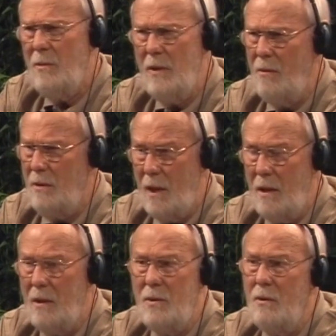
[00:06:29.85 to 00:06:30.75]
when they will
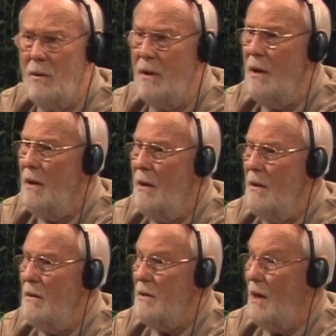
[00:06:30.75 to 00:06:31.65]
not endure
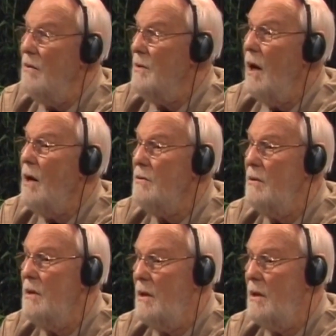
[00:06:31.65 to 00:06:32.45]
sound doctrine.